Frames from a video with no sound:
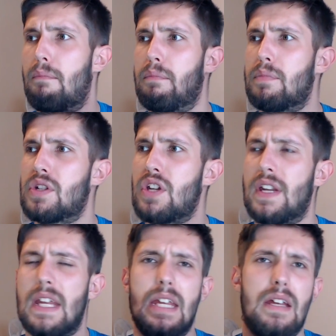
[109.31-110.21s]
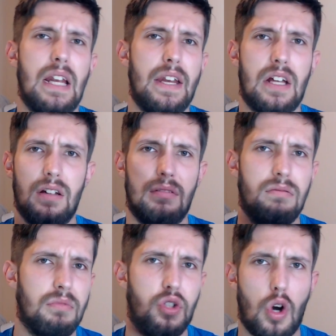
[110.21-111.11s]
study, clinical
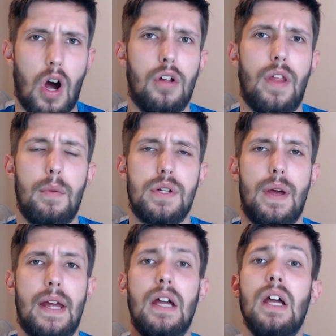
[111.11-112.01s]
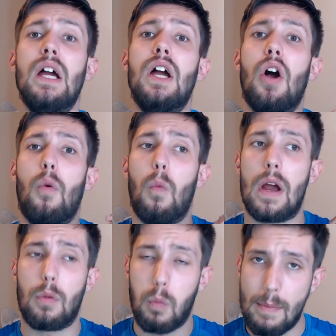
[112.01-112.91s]
trial they were doing
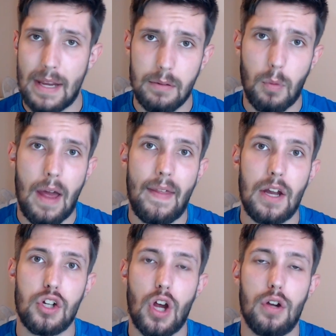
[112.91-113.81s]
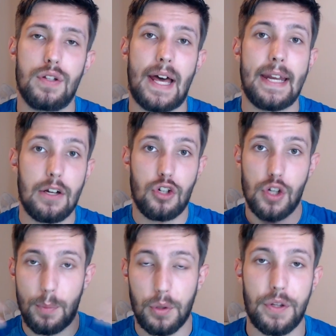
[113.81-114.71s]
with women, where they showed that it
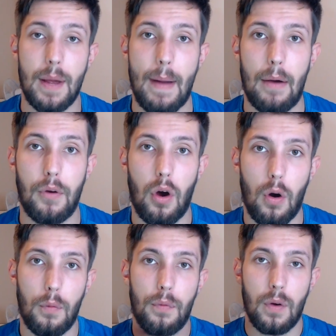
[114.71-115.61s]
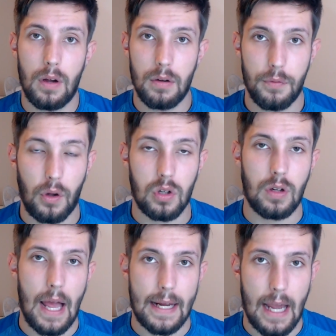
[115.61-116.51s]
doubled the amount of
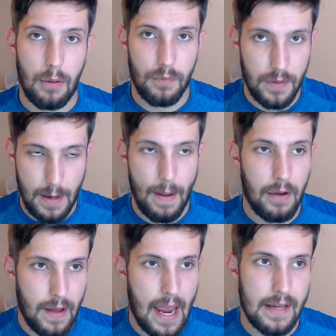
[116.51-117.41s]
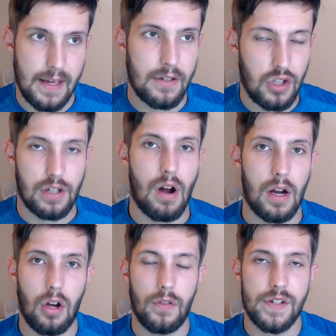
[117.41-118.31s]
follicle hair count, the amount of hairs actually
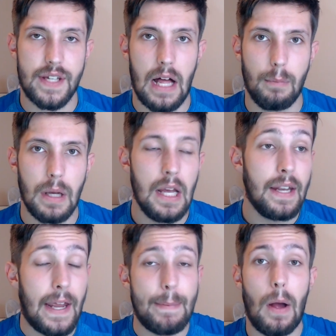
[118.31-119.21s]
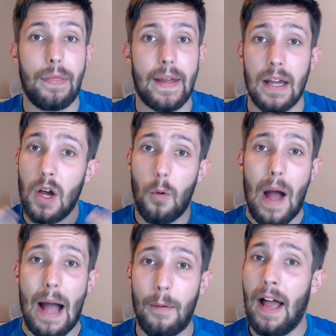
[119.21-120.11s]
growing on the scalp. Now you might think,
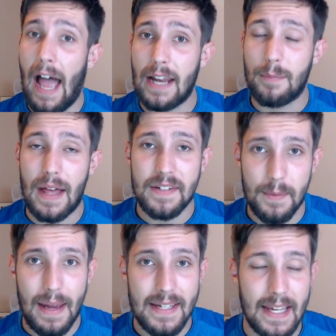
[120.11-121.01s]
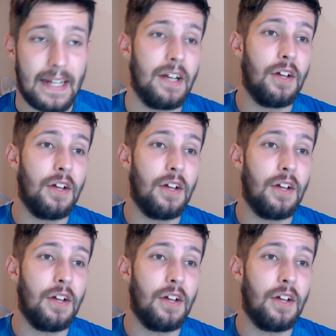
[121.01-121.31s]
wow, Adam, that's amazing.